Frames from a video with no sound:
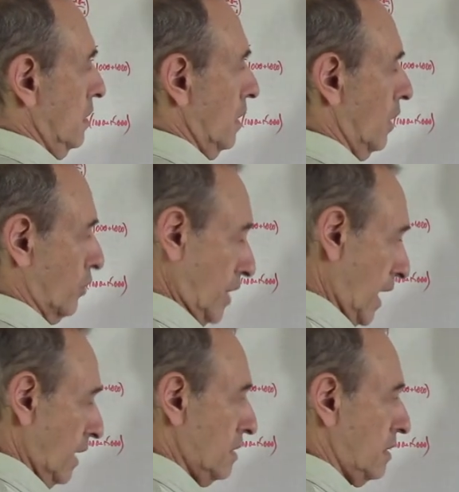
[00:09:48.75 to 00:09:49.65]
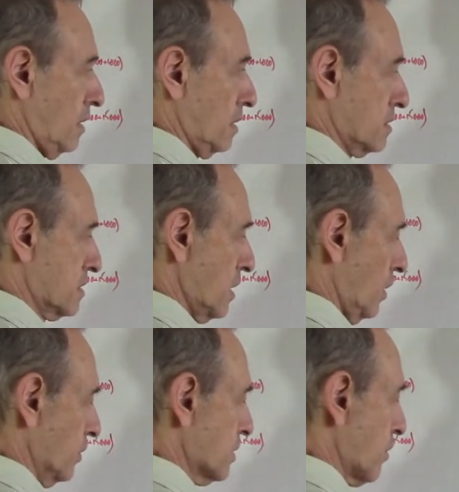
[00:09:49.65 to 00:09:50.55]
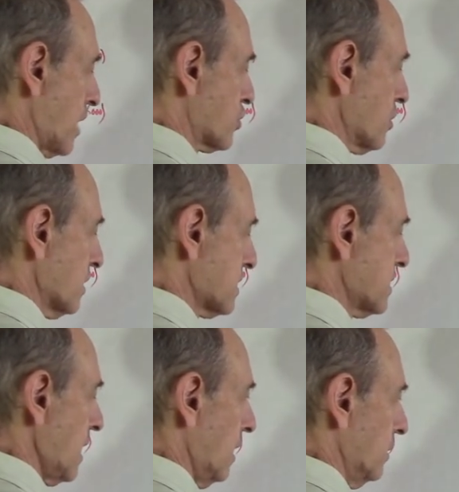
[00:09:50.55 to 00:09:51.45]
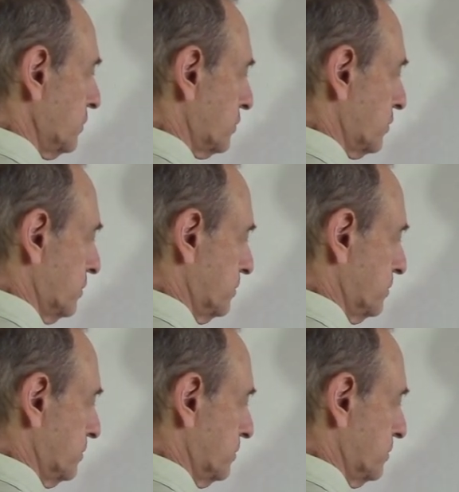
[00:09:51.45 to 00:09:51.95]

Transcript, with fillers: Okay, so the ratio itself